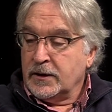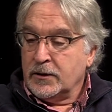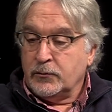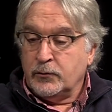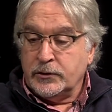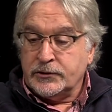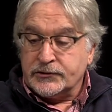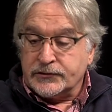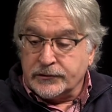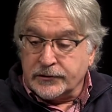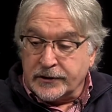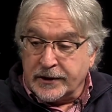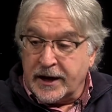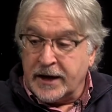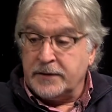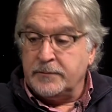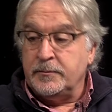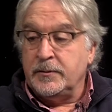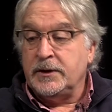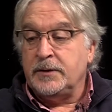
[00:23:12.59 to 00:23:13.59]
which
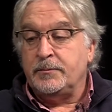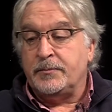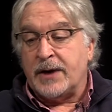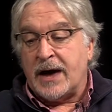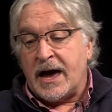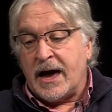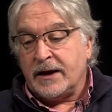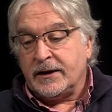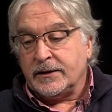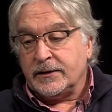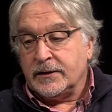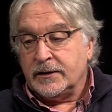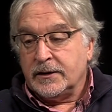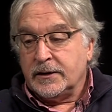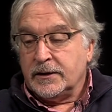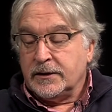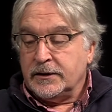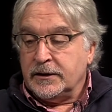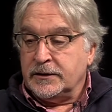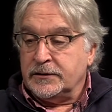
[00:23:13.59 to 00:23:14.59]
led me back
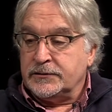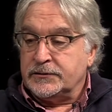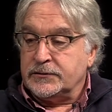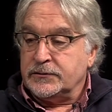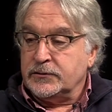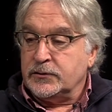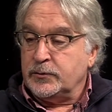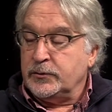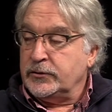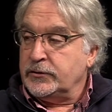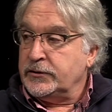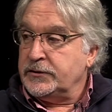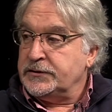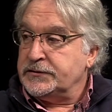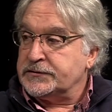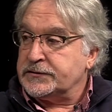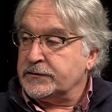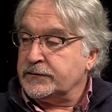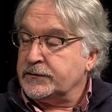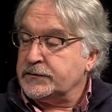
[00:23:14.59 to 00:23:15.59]
into community
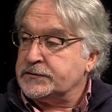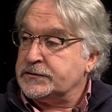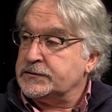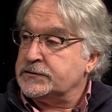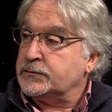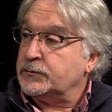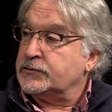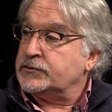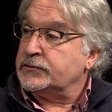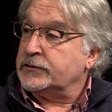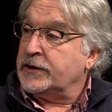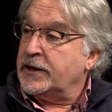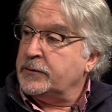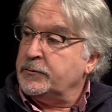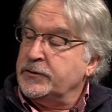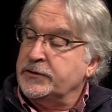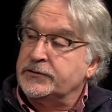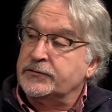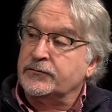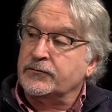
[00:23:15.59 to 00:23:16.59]
services, which led
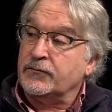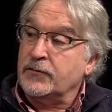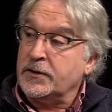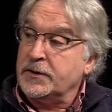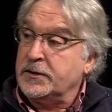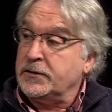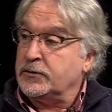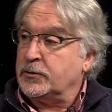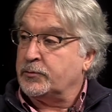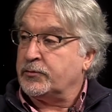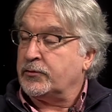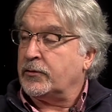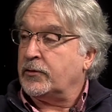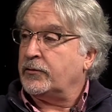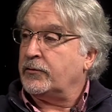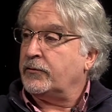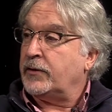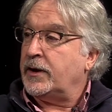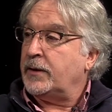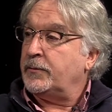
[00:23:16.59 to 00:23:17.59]
me to running the
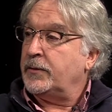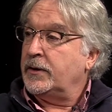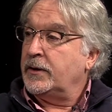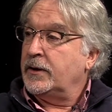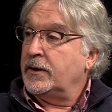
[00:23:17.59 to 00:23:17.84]
program.